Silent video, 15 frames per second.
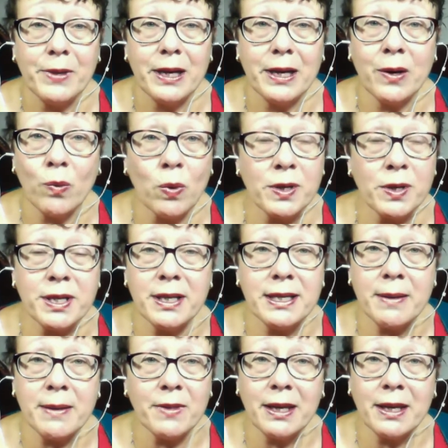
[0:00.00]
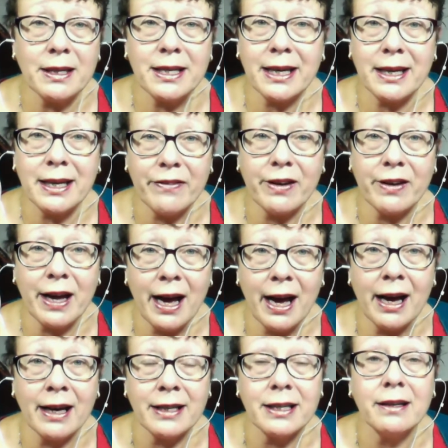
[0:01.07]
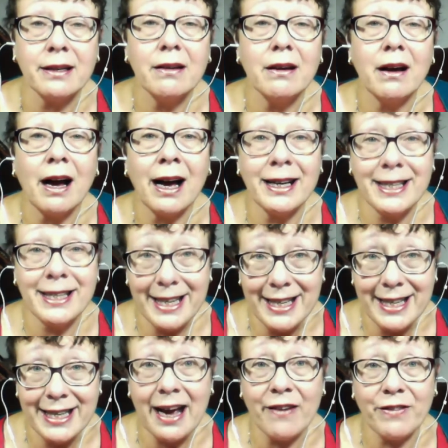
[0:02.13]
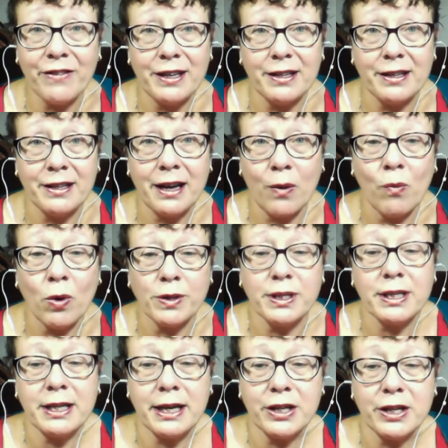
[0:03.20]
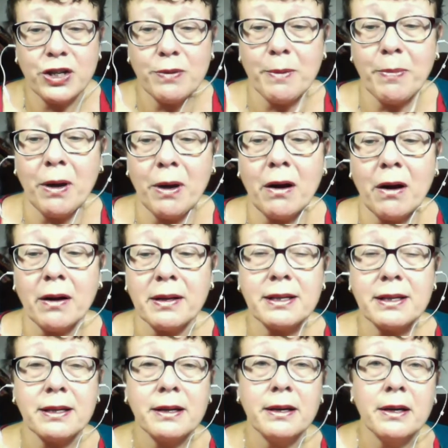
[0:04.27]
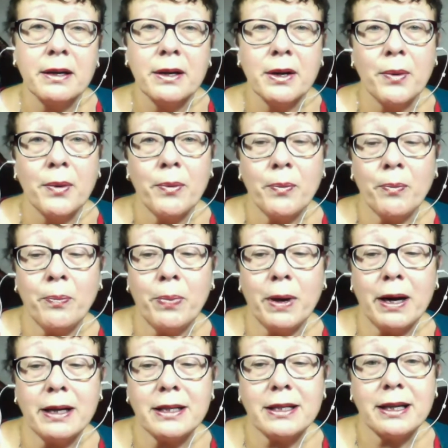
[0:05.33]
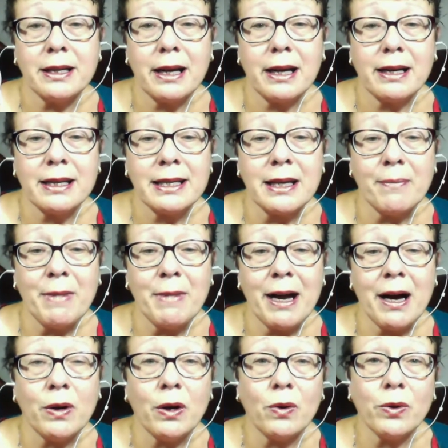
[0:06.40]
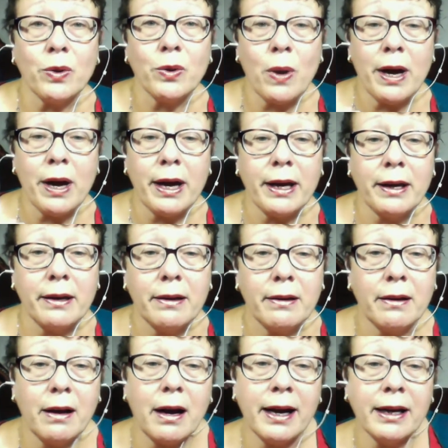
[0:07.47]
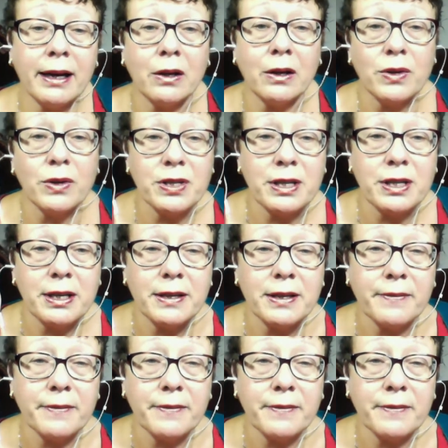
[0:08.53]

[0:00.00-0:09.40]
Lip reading: It wasn't something that I never had. I did have it at one stage in my past, but somehow along the way I had lost it.